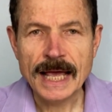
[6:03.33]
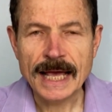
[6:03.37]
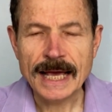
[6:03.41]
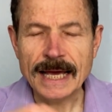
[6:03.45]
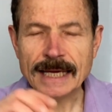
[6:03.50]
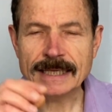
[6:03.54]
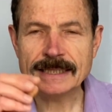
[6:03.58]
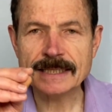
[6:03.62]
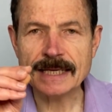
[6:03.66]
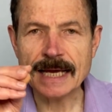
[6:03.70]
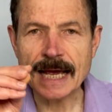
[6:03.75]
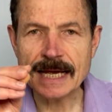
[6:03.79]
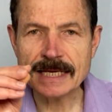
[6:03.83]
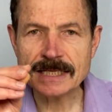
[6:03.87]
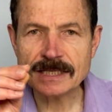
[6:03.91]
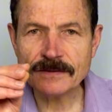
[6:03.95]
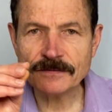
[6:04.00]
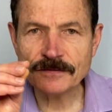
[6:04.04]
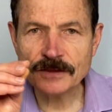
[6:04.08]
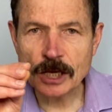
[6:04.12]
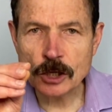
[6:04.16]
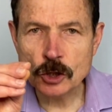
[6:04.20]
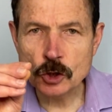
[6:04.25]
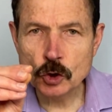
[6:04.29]
It's as if
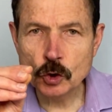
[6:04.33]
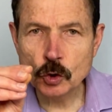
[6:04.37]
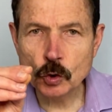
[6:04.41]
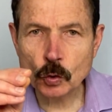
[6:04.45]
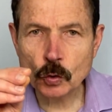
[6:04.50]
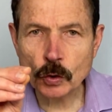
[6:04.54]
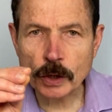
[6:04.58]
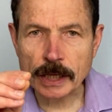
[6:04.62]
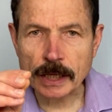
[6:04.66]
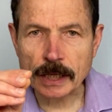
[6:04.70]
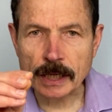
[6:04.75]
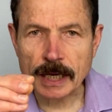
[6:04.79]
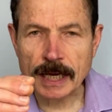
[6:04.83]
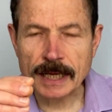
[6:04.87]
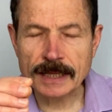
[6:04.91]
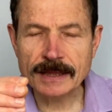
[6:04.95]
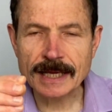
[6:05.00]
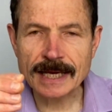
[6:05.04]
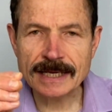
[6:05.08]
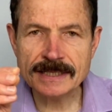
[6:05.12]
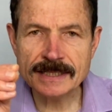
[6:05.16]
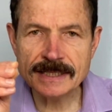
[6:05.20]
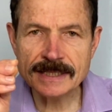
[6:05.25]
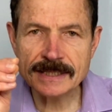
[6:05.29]
they're looking and
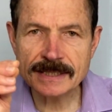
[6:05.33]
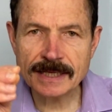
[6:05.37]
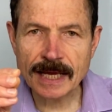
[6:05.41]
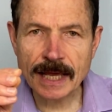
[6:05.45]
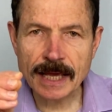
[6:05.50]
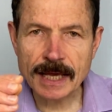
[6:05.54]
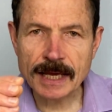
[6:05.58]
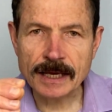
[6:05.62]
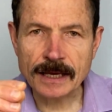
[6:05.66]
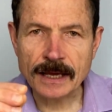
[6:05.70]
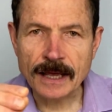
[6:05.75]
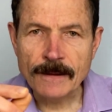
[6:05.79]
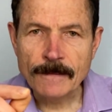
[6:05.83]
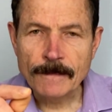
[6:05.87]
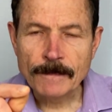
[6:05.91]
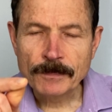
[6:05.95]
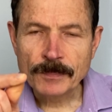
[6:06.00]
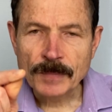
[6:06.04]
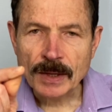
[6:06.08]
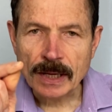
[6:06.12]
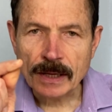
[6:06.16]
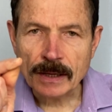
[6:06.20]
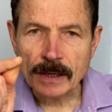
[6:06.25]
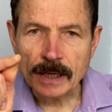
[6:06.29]
they're saying,
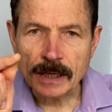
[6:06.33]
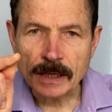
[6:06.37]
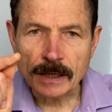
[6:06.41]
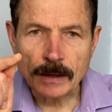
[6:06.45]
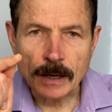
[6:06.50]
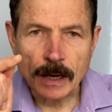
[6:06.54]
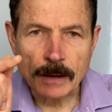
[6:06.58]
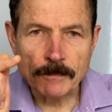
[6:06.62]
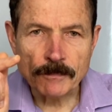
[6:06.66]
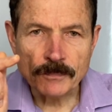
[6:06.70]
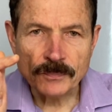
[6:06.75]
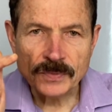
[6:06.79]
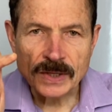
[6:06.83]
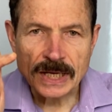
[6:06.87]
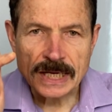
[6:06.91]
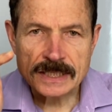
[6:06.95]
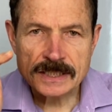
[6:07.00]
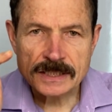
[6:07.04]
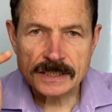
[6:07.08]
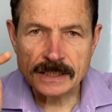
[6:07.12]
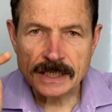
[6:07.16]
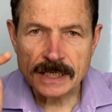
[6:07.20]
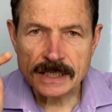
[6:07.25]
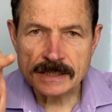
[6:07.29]

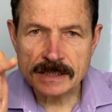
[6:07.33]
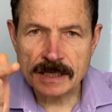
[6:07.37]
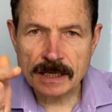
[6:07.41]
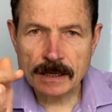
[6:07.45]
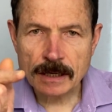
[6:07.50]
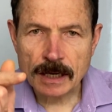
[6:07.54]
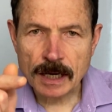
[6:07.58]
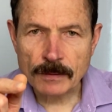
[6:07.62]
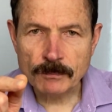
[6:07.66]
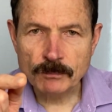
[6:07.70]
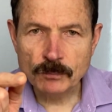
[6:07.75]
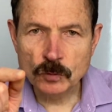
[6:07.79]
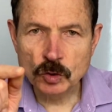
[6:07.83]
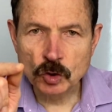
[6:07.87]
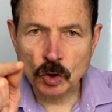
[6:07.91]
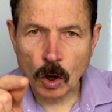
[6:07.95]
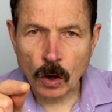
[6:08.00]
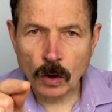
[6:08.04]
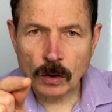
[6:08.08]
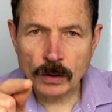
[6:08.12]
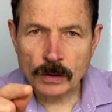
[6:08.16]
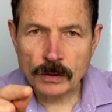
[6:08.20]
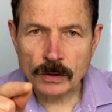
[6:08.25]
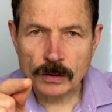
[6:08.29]
there's a
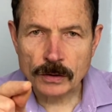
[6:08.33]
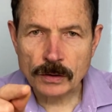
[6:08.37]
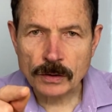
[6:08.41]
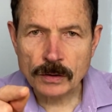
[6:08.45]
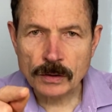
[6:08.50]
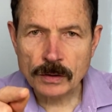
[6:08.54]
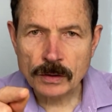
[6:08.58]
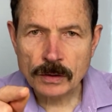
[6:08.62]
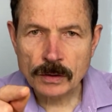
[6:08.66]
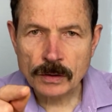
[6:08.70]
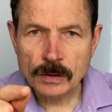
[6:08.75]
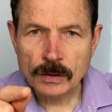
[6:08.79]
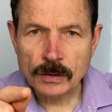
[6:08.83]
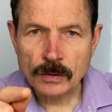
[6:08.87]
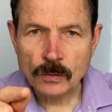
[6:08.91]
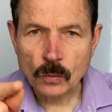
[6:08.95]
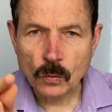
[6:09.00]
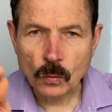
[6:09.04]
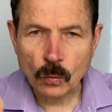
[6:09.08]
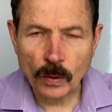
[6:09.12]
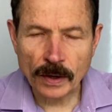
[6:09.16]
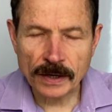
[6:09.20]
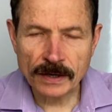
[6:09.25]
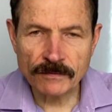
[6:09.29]
dollar,
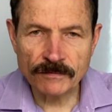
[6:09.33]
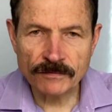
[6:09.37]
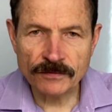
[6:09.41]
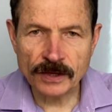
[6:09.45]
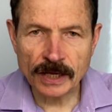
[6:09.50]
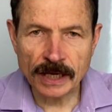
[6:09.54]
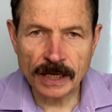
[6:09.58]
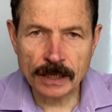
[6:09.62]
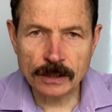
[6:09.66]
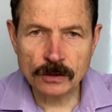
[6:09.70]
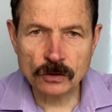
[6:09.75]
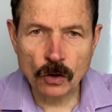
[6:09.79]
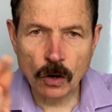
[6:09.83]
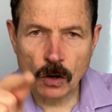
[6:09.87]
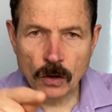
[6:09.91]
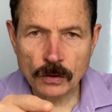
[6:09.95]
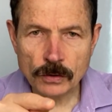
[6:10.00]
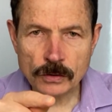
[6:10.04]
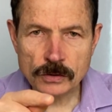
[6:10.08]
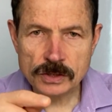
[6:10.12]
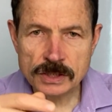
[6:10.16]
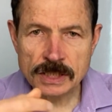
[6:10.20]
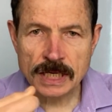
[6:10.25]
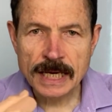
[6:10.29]
one of their
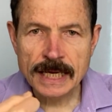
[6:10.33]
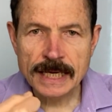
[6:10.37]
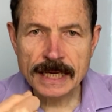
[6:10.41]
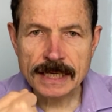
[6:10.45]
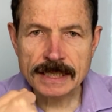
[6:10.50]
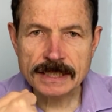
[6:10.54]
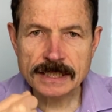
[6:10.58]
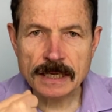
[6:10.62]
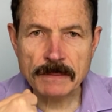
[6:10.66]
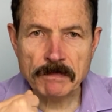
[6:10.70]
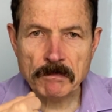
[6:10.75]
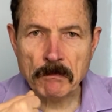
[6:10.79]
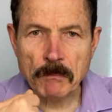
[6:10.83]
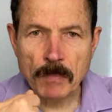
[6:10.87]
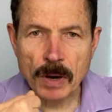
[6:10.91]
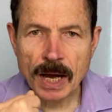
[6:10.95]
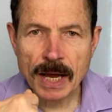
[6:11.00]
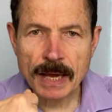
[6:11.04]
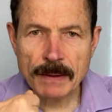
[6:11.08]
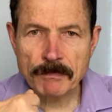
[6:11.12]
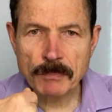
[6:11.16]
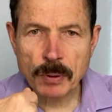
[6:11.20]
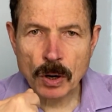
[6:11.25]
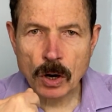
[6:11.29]
dollars is in
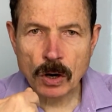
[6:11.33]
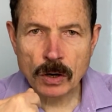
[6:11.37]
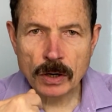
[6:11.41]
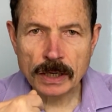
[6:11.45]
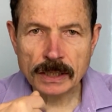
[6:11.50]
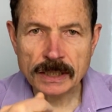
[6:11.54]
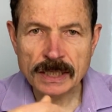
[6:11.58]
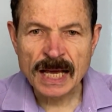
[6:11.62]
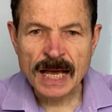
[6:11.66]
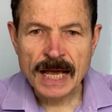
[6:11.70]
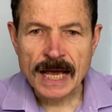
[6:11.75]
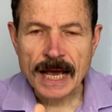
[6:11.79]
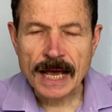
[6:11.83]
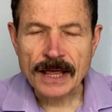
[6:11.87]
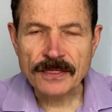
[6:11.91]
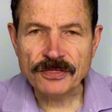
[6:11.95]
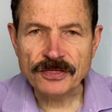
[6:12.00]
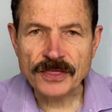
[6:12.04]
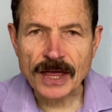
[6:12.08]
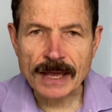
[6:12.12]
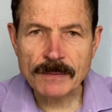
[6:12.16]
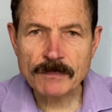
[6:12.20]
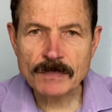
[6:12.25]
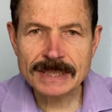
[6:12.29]
my pocket, and
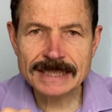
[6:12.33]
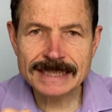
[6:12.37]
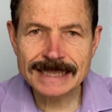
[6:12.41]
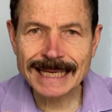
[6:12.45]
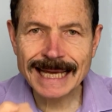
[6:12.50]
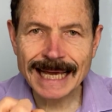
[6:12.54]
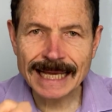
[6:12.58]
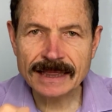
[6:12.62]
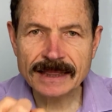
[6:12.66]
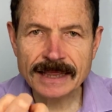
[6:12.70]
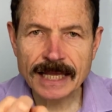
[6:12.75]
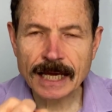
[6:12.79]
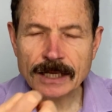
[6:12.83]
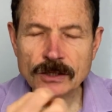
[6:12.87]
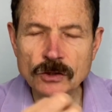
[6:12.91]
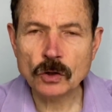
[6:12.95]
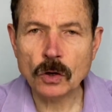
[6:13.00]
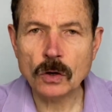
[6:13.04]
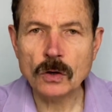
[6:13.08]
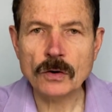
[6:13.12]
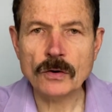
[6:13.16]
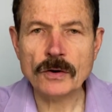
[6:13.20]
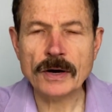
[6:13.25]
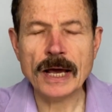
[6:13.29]
they must get that
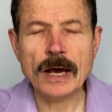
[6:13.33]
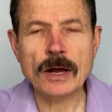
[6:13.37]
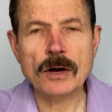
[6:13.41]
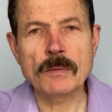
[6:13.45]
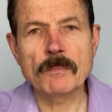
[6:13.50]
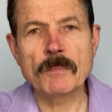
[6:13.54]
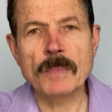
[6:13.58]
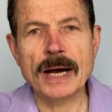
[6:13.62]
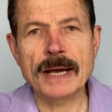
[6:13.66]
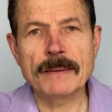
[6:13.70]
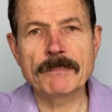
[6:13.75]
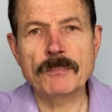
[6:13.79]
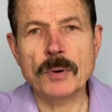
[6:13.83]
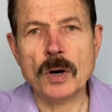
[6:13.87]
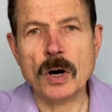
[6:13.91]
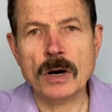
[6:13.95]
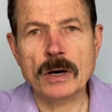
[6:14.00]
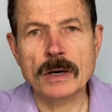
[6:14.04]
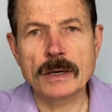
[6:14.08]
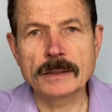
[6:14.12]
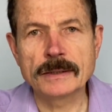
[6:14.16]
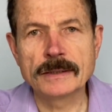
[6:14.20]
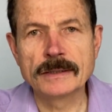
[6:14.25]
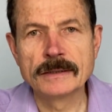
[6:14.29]
dollar out of my
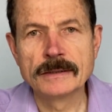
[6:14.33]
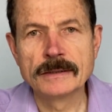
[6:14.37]
pocket.